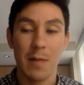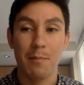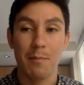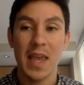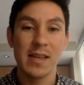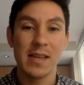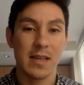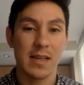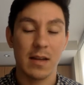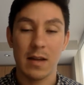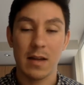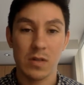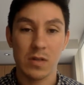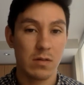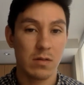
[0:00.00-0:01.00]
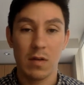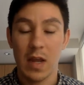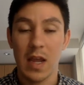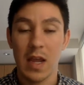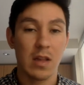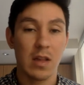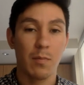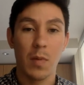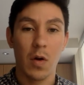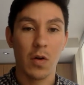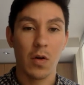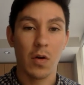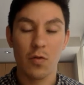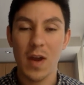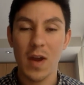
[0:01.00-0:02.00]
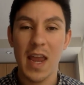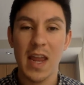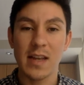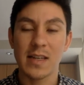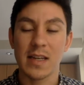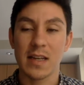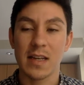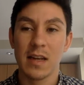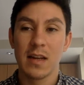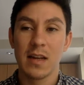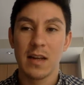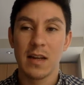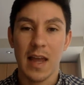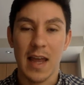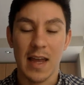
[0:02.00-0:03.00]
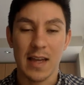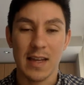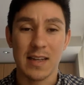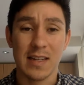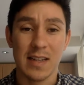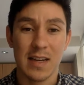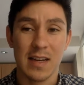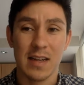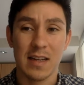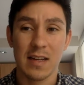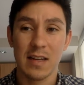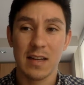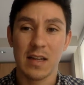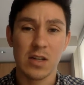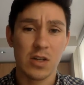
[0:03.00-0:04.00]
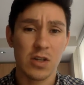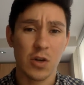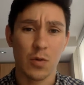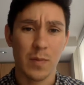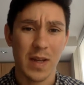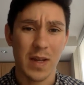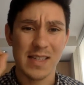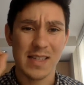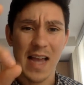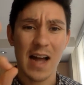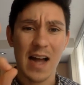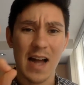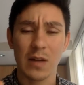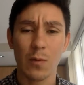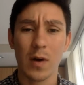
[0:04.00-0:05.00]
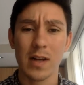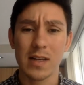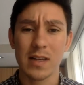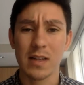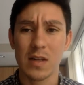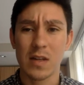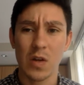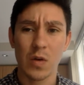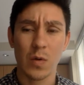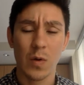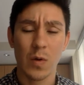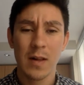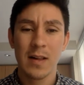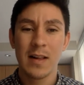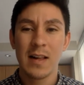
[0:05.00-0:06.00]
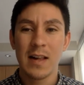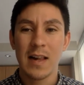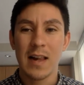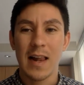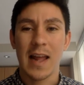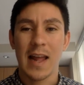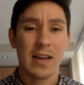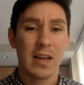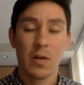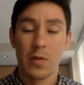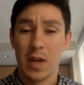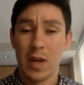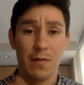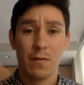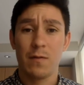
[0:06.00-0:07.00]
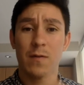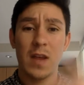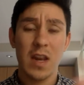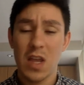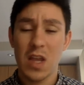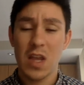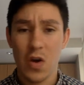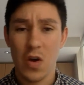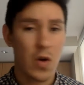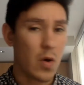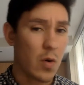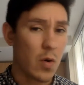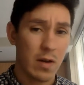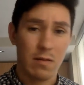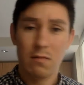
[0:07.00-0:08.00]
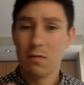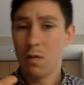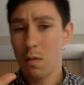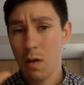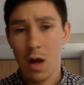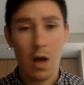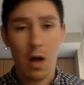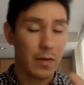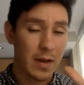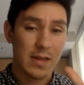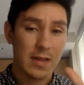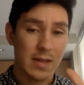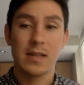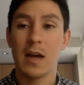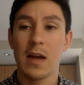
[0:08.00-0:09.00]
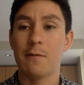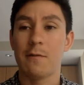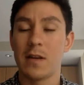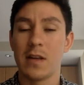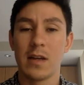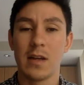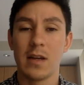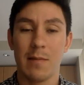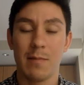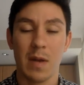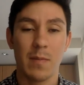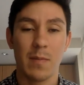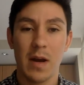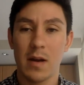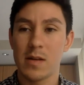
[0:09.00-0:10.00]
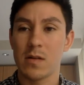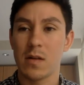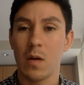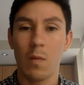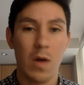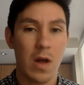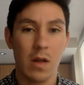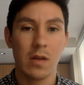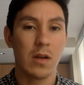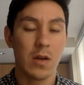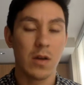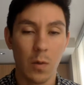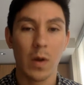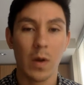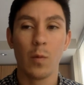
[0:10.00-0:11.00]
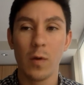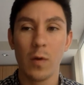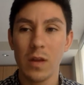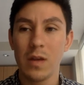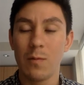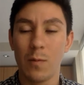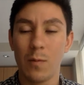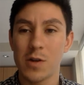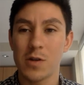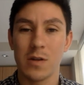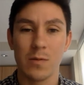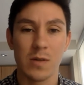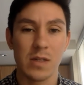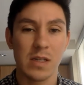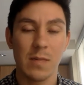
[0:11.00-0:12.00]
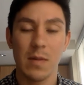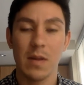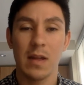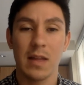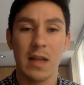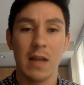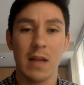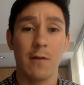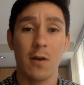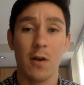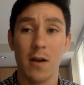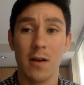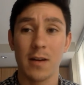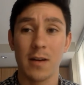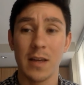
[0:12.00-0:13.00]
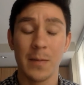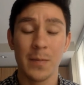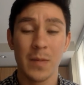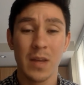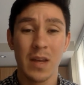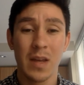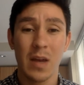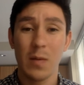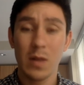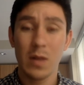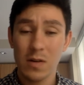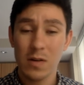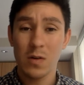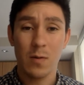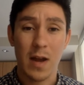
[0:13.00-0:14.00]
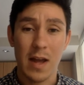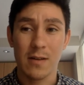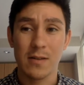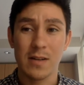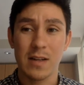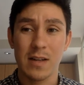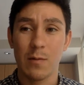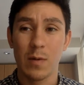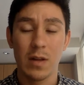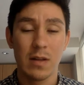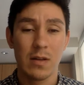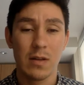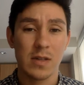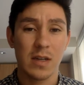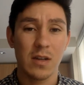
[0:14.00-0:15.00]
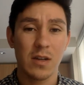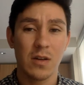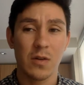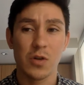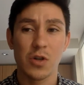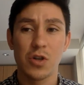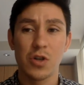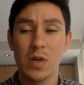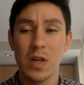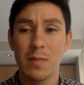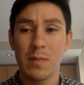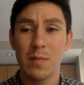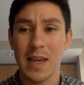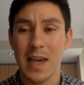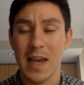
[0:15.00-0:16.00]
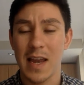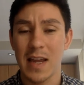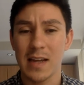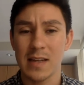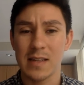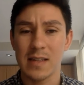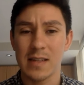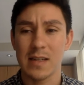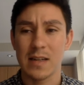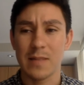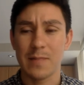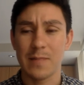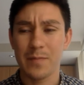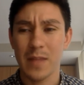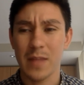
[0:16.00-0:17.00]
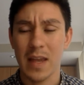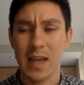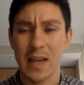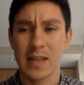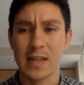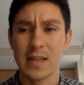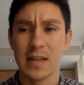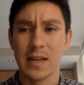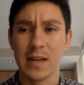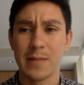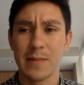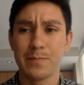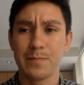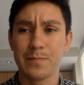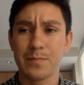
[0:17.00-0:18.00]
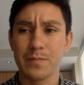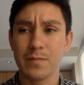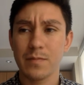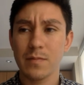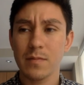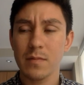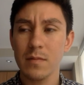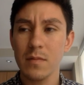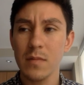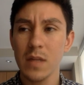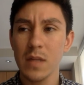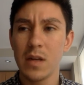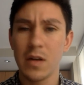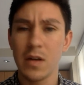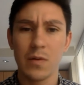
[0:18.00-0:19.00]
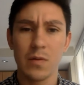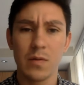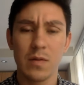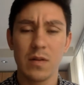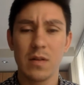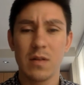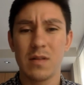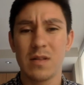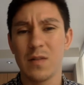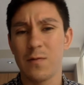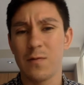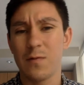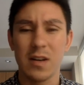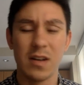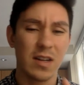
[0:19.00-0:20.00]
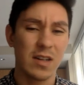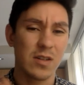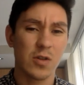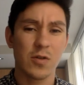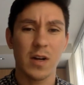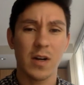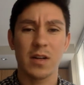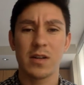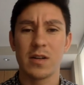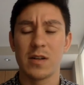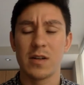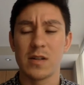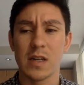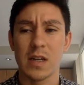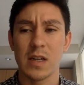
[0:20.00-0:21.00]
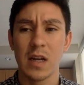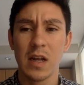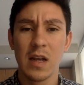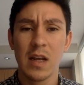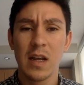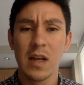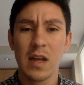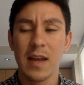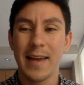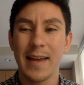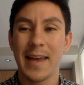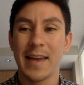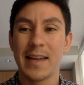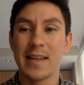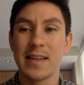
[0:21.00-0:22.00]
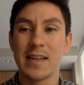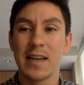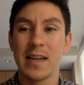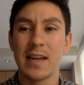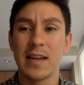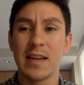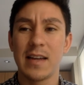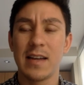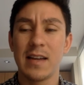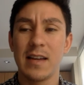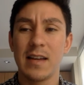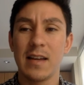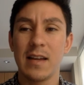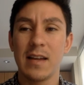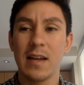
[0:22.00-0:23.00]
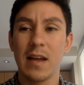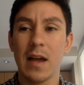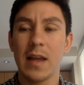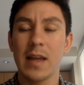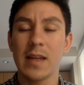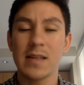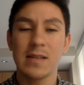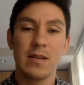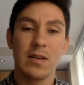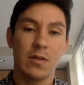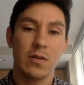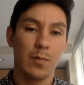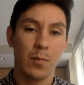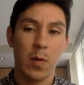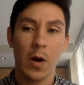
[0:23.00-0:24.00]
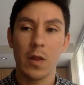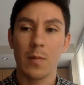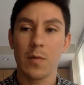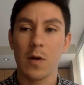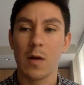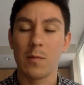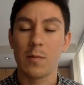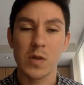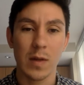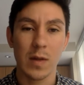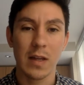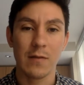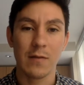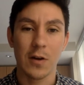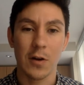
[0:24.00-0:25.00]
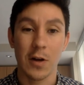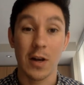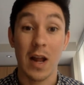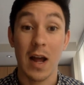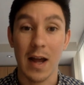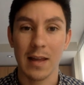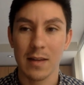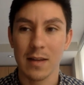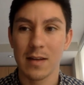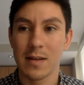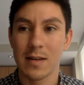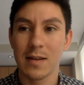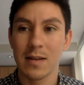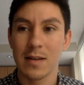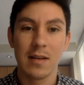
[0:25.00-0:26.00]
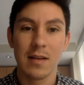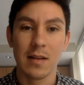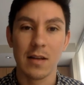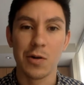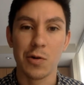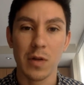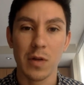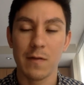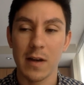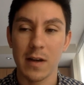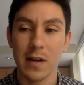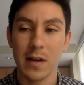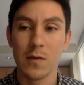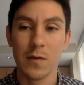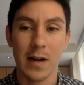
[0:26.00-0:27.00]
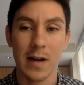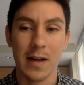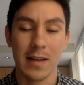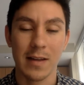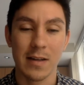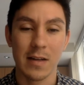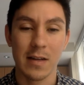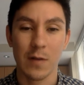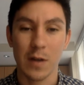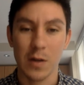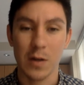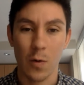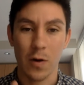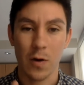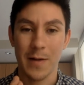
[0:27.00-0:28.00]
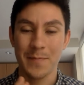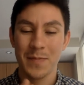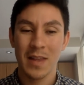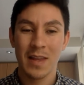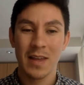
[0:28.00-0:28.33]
amazing. I was hitting the ball great and, and uh, he showed me exactly what to do and you know he had video and all this stuff and he and my parents were like well you know we really wish there was something like that for hockey and we looked around and we, there was like you know shooting mechanics and and um, you know different instructors and and uh, i guess you know part of the problem was we lived on an island literally vancouver island in victoria